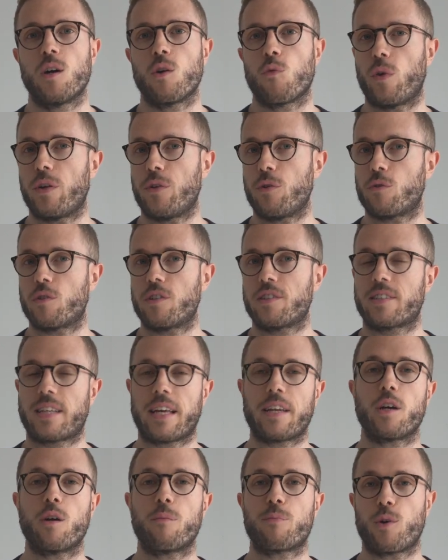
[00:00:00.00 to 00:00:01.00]
When you're
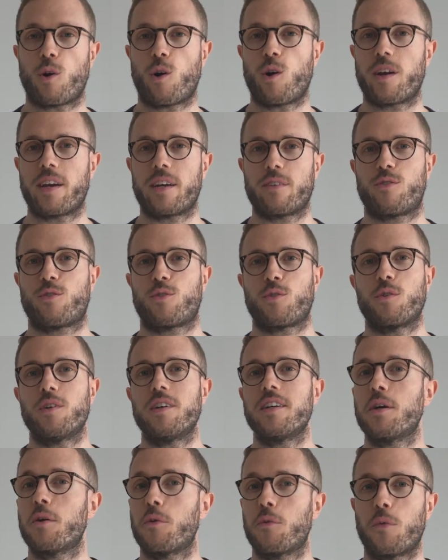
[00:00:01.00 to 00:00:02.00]
setting up your online
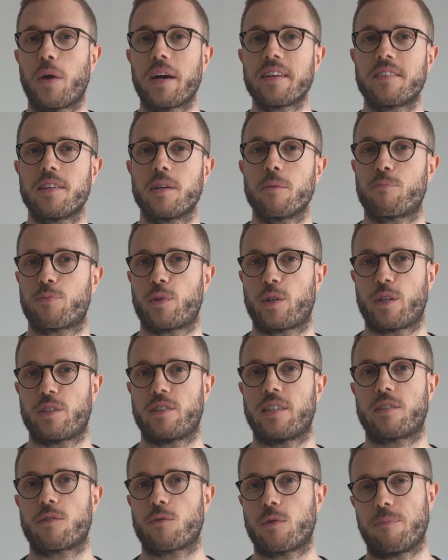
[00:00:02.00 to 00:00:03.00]
store, writing product
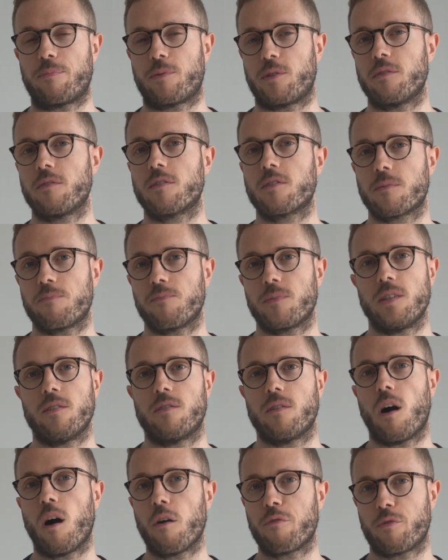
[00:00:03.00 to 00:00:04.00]
descriptions
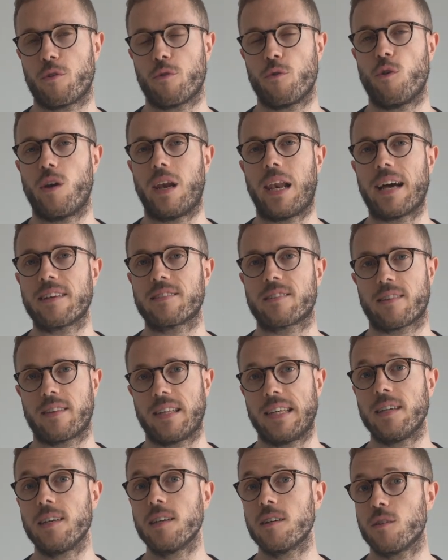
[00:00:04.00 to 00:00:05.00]
is often the last
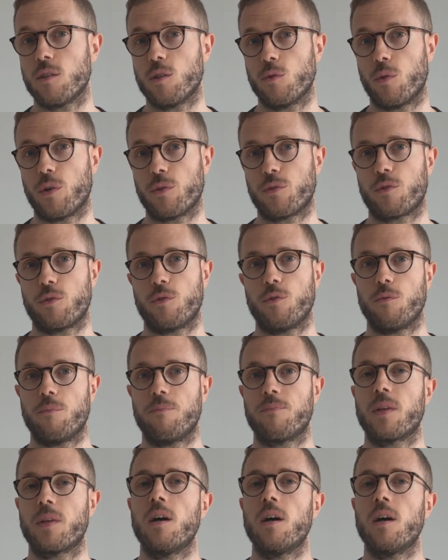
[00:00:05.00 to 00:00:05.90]
thing you want to do.